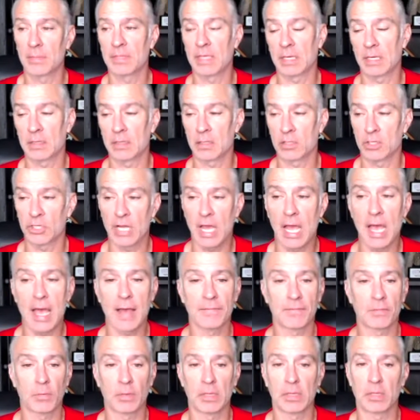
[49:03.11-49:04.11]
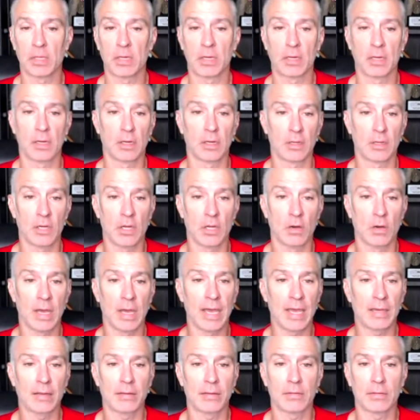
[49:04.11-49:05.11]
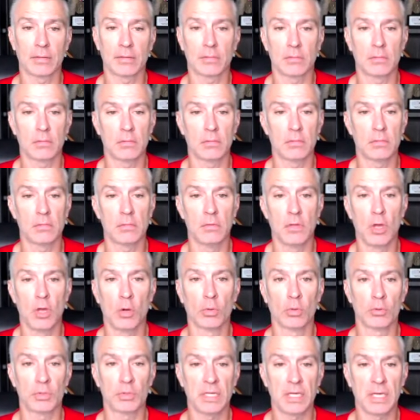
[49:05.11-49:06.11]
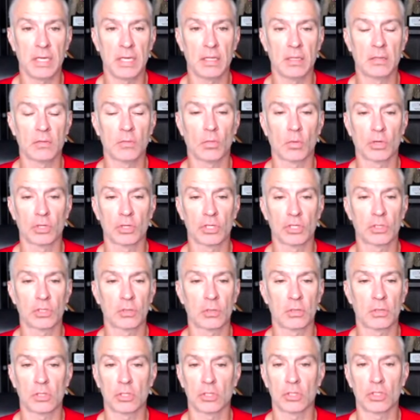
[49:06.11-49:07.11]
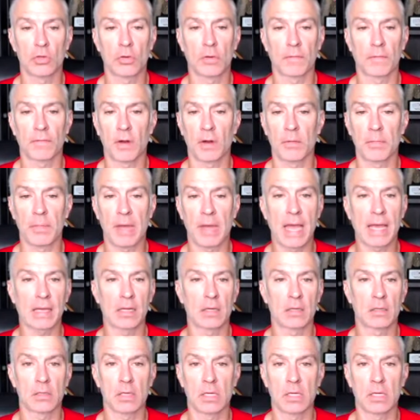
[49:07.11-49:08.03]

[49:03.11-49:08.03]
they get the shaft with the, hey, no routine. We're just do a front back and